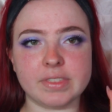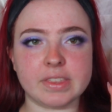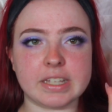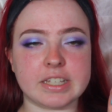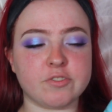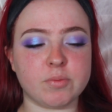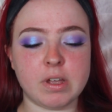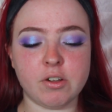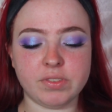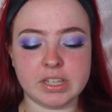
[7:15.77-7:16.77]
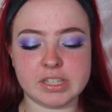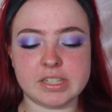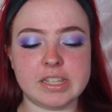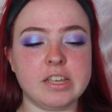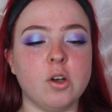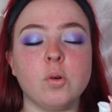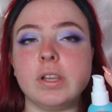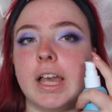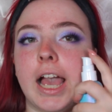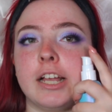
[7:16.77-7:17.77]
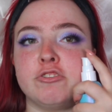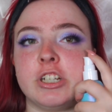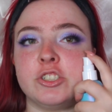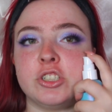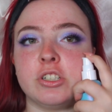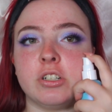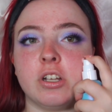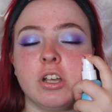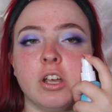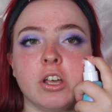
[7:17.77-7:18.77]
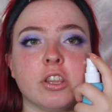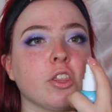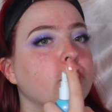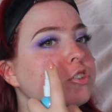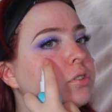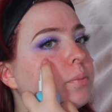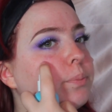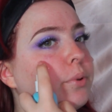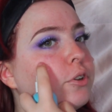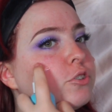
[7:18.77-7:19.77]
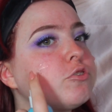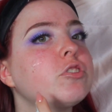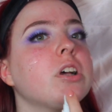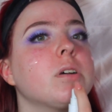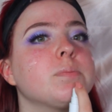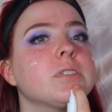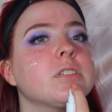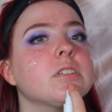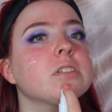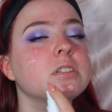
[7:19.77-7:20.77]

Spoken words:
This is from e.l.f. This is the Holy Hydration Thirst Burst Drops.